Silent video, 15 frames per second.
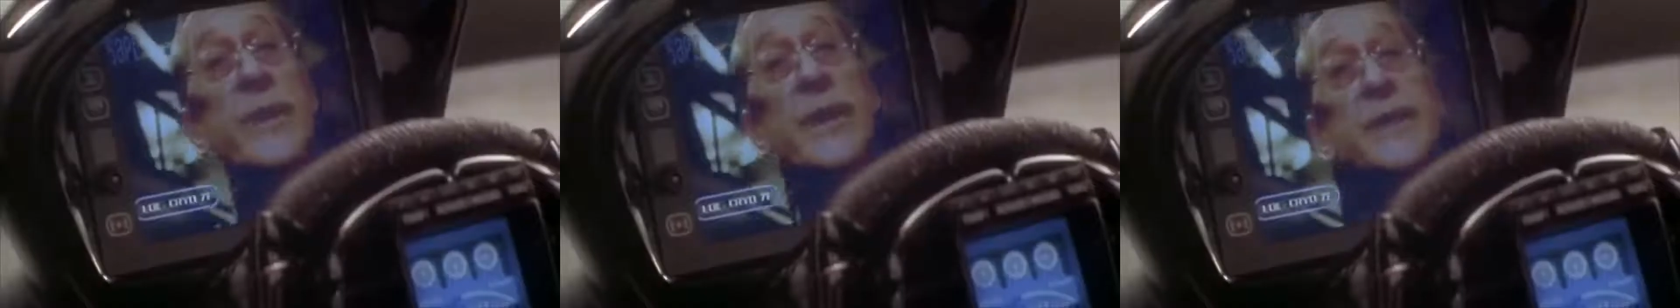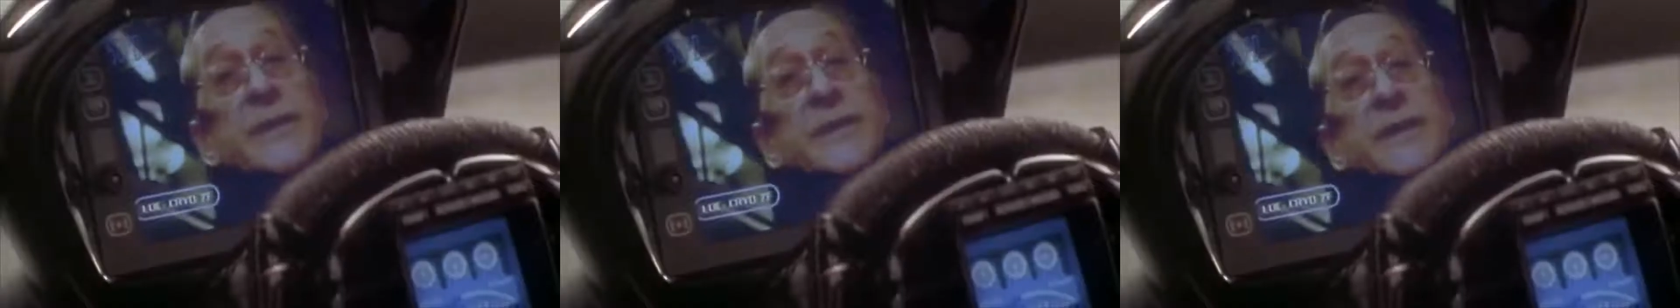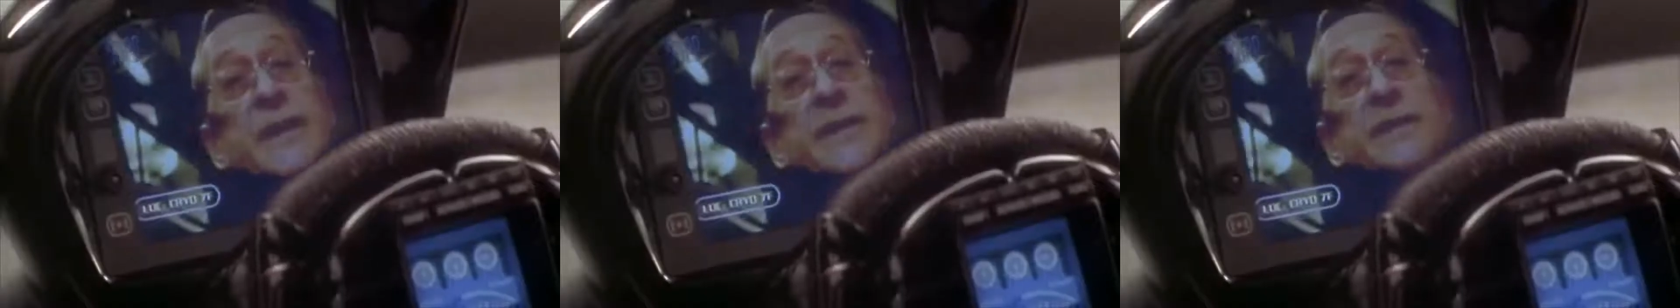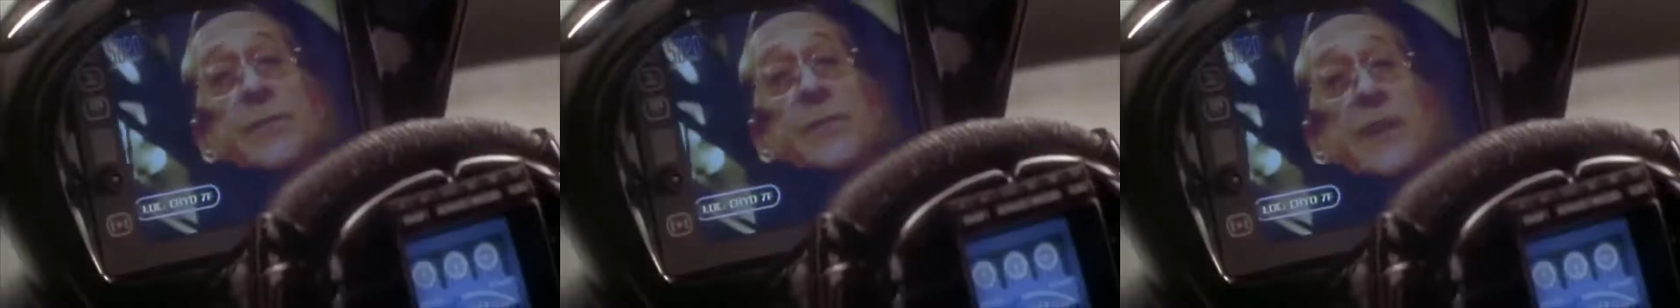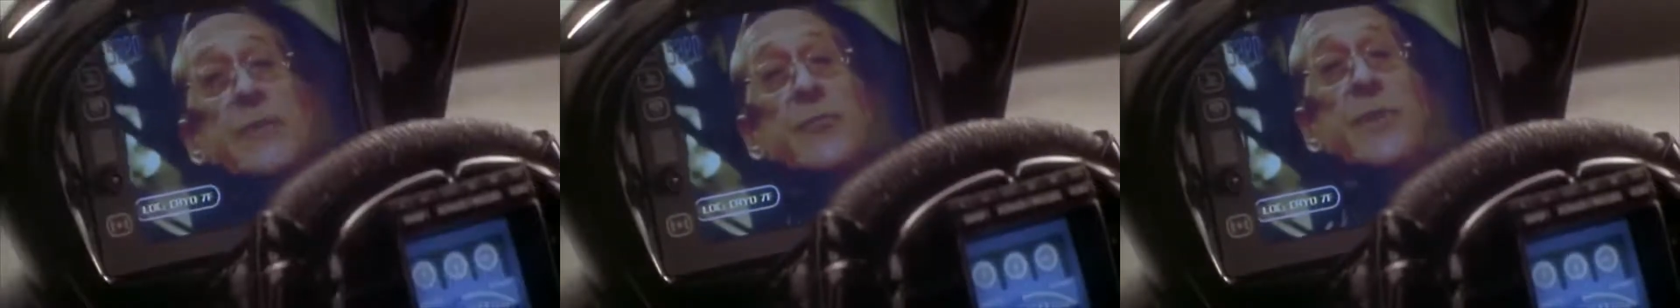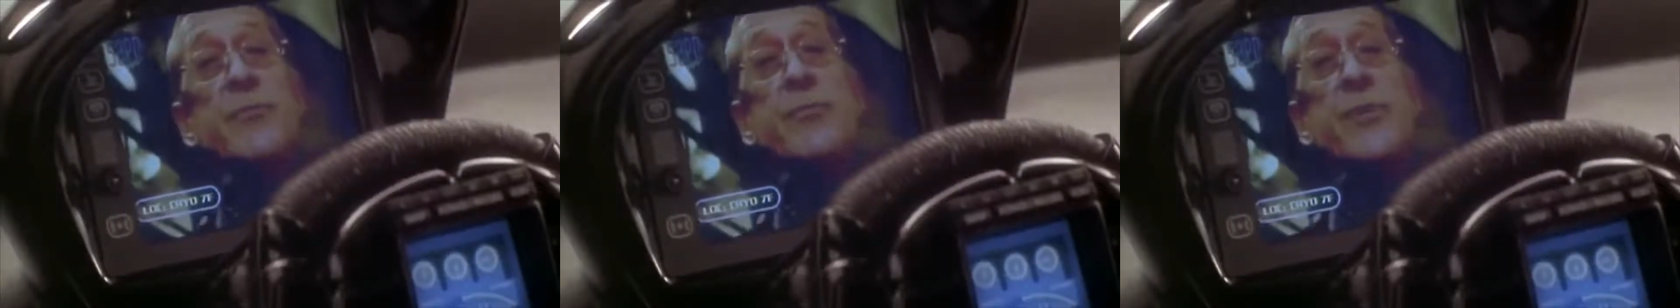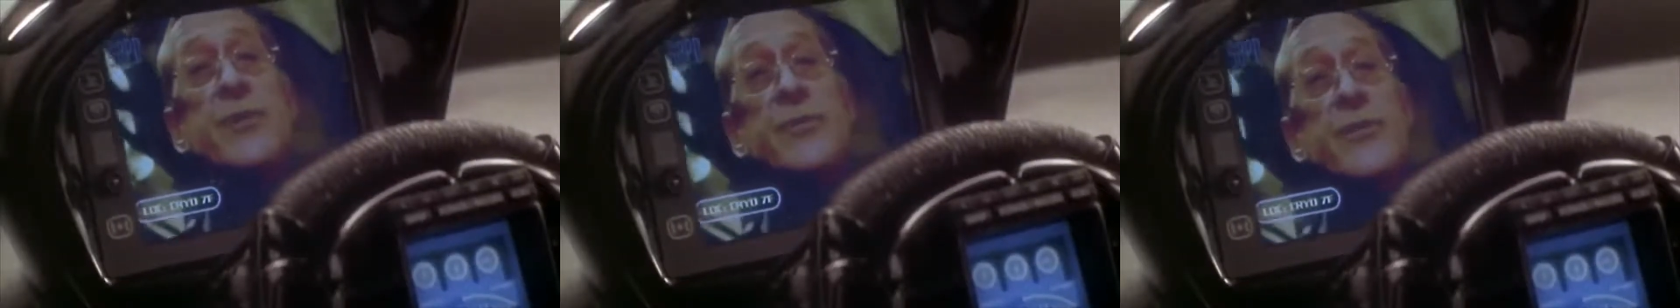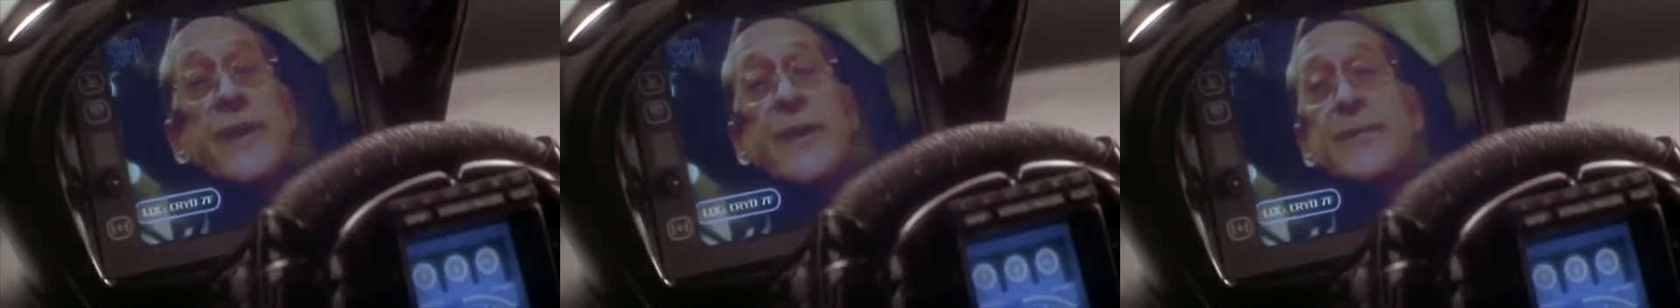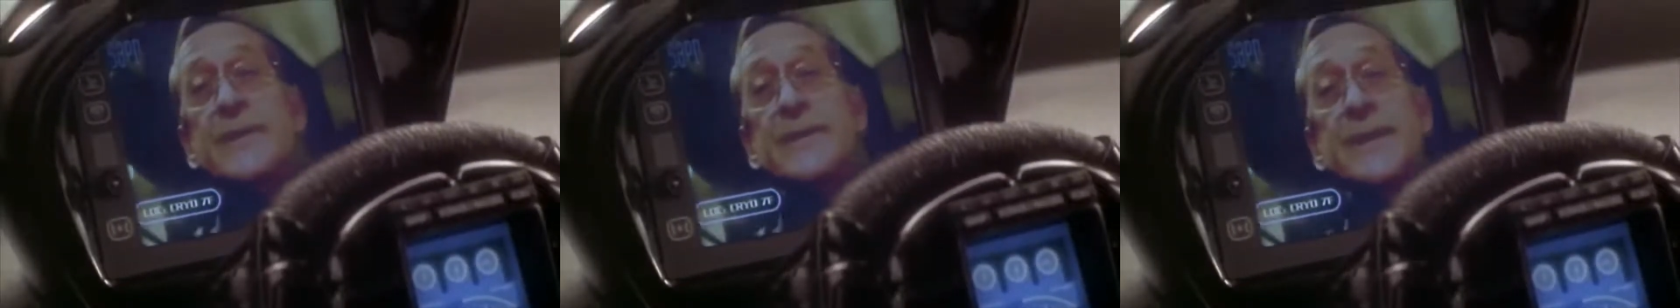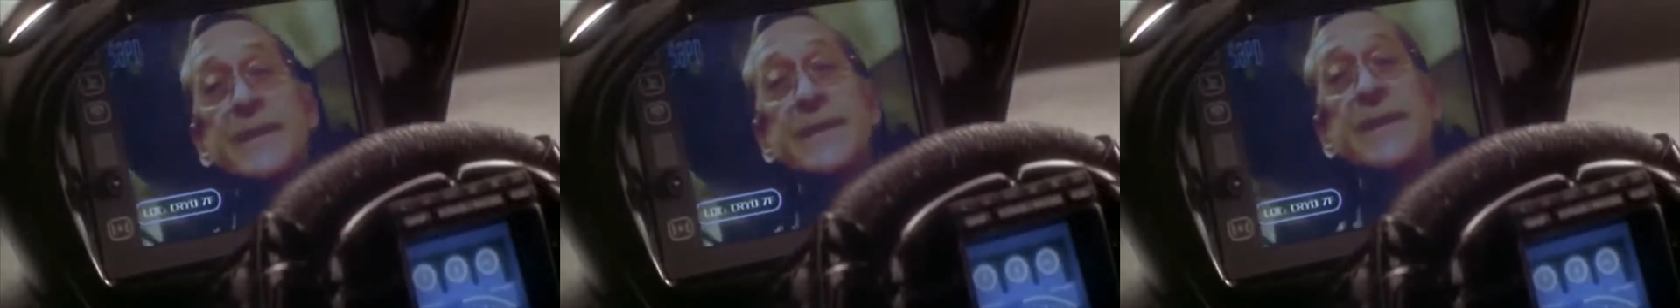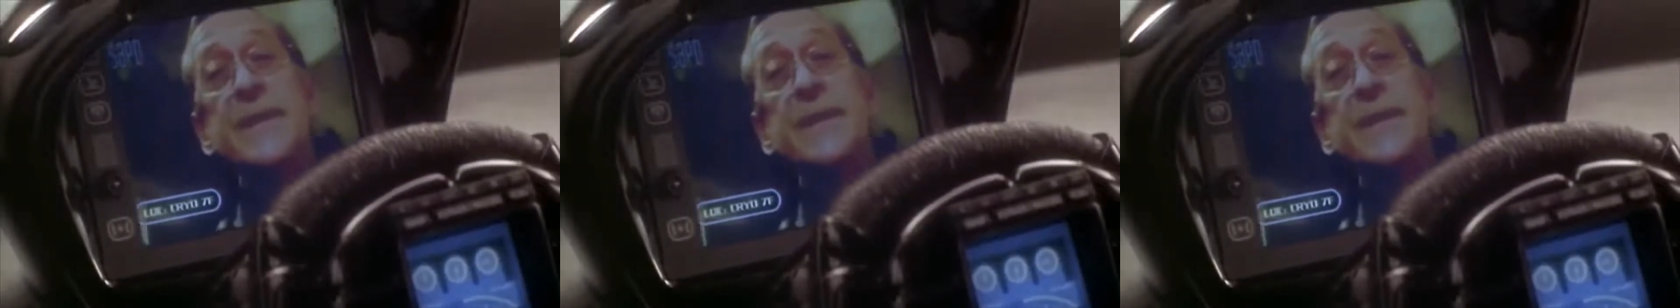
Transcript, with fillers: criminal instincts are being reprogrammed as they